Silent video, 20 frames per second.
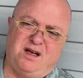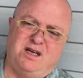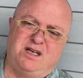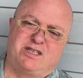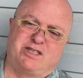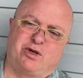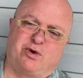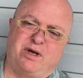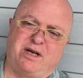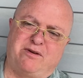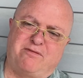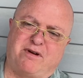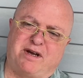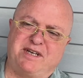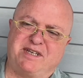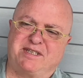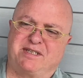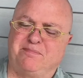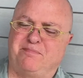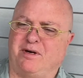So he
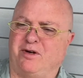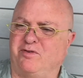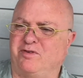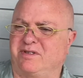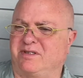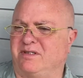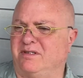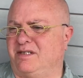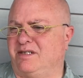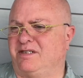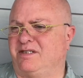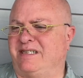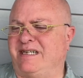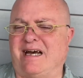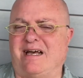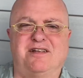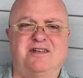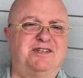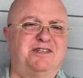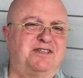writes about
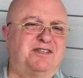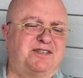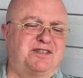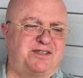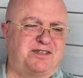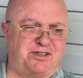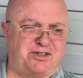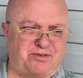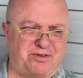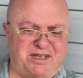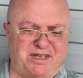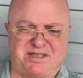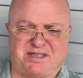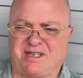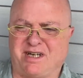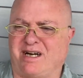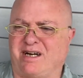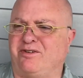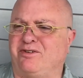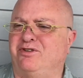challenges during his
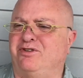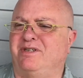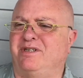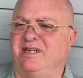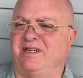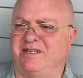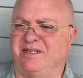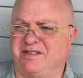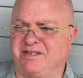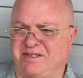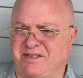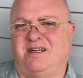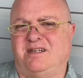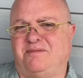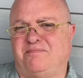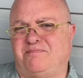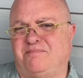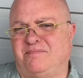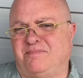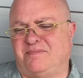childhood and his
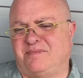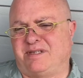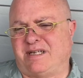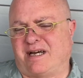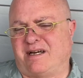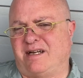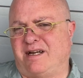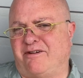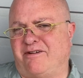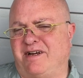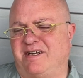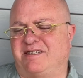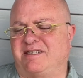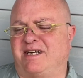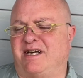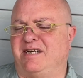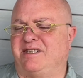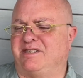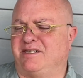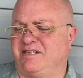secondary
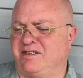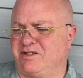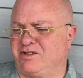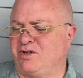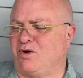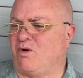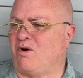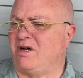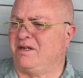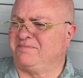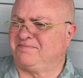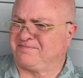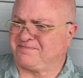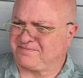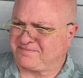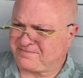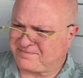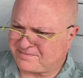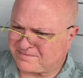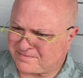education and so on,
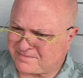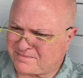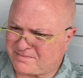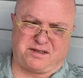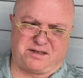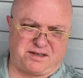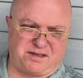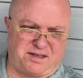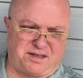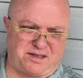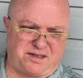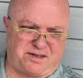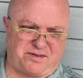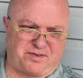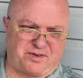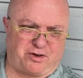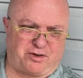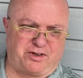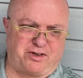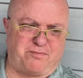the
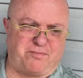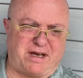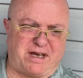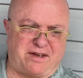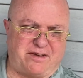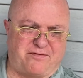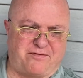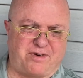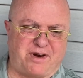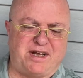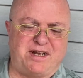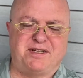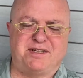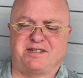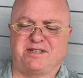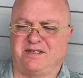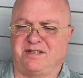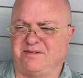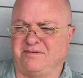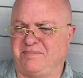difficulty of making
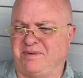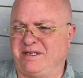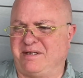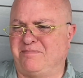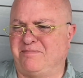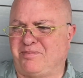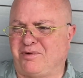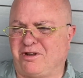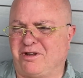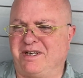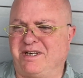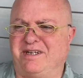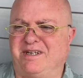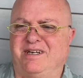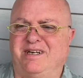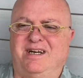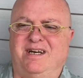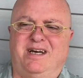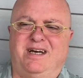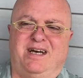friends and being bullied
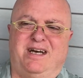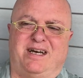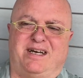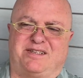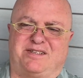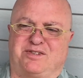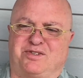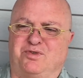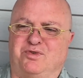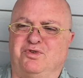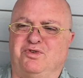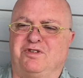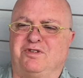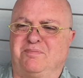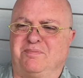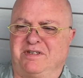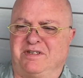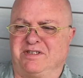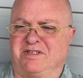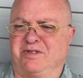at schools
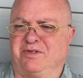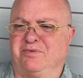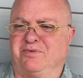because he